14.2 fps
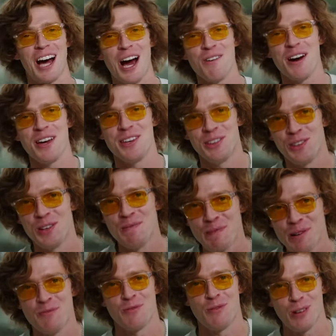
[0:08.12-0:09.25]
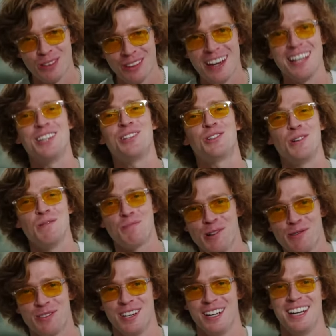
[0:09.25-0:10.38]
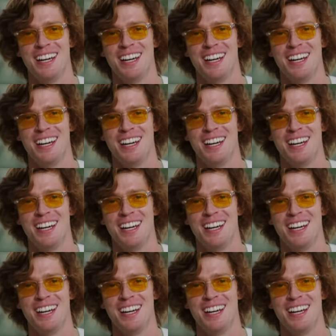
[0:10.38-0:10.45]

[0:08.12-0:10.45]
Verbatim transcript: how I need to improve, what I need to improve